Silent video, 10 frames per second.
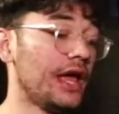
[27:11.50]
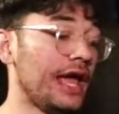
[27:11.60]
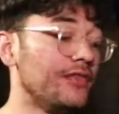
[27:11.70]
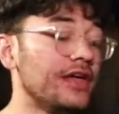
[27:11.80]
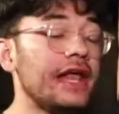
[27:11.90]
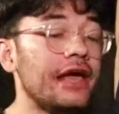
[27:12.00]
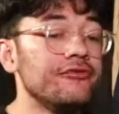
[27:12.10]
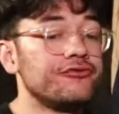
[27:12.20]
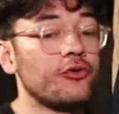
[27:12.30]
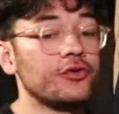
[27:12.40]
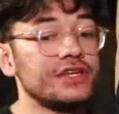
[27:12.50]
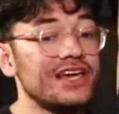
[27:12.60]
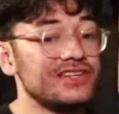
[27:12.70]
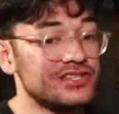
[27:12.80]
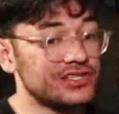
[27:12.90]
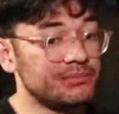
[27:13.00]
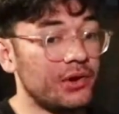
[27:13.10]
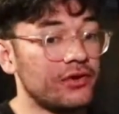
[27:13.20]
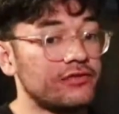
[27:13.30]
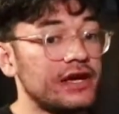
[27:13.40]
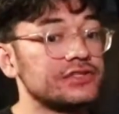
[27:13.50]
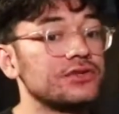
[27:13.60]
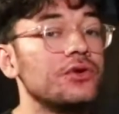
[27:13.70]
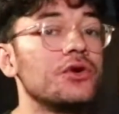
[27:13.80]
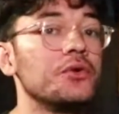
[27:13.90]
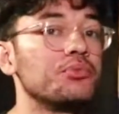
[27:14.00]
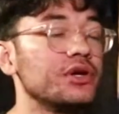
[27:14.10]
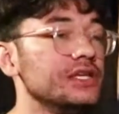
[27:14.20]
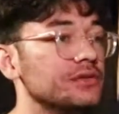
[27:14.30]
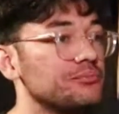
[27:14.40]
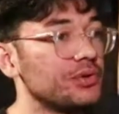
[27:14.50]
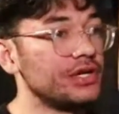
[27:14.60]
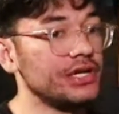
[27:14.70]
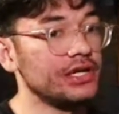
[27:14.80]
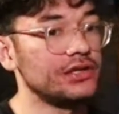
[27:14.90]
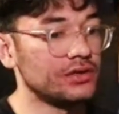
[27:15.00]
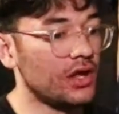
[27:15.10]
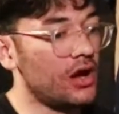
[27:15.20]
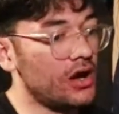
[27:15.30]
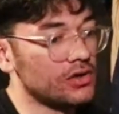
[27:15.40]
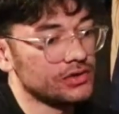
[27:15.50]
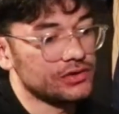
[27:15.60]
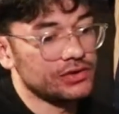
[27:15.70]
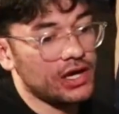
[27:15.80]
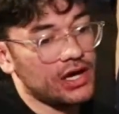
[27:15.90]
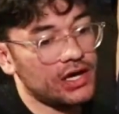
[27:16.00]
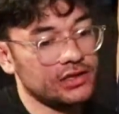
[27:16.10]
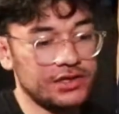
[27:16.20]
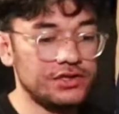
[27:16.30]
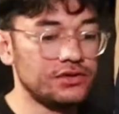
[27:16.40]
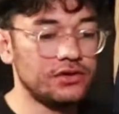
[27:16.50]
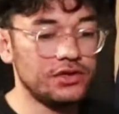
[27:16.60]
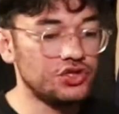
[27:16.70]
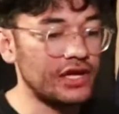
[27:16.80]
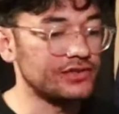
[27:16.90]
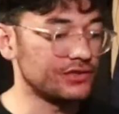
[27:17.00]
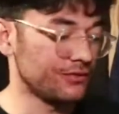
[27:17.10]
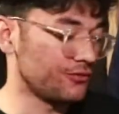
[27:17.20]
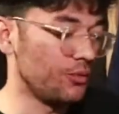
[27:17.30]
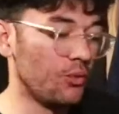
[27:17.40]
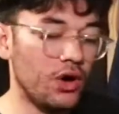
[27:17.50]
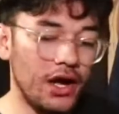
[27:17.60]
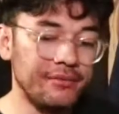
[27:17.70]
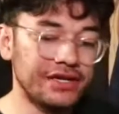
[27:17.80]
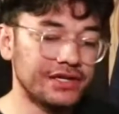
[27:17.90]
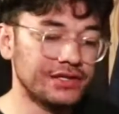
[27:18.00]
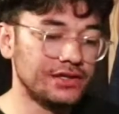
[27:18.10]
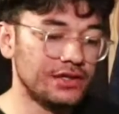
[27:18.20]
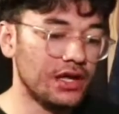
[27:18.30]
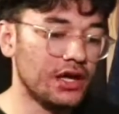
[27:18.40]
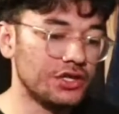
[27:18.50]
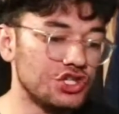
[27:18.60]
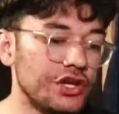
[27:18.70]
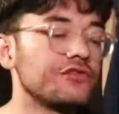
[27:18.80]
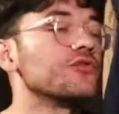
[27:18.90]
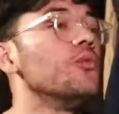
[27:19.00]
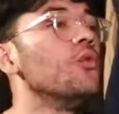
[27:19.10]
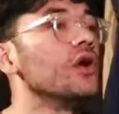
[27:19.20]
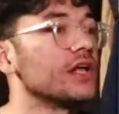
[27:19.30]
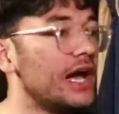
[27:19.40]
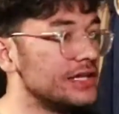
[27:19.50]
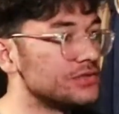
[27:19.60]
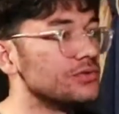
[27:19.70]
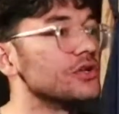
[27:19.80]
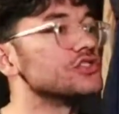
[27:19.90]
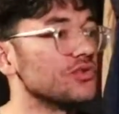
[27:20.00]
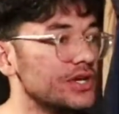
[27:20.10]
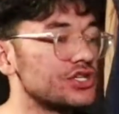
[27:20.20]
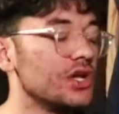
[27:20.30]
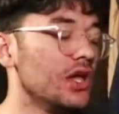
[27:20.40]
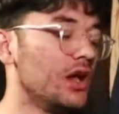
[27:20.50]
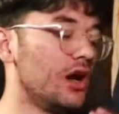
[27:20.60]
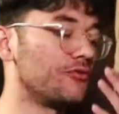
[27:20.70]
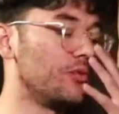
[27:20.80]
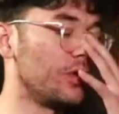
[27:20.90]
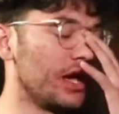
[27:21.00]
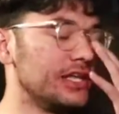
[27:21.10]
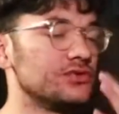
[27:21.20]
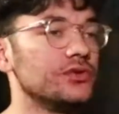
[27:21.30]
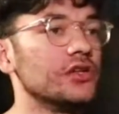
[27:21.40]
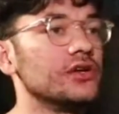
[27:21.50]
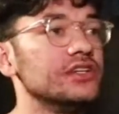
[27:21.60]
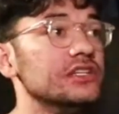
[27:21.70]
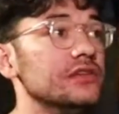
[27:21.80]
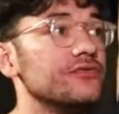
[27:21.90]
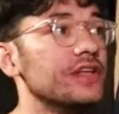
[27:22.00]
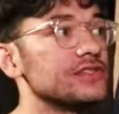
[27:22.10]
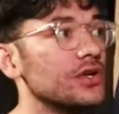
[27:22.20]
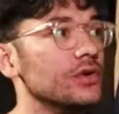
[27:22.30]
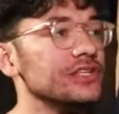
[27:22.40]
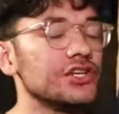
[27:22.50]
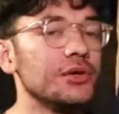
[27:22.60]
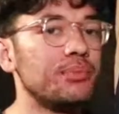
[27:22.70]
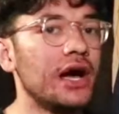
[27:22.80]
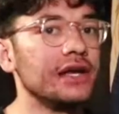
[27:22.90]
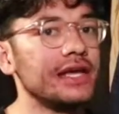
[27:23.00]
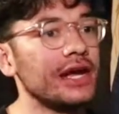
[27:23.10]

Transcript: And then Evan Fournier is just a bona fide scorer, pretty long, can transition from can shift from one guy to another, switch from one guy to another on defense. So he's a good body.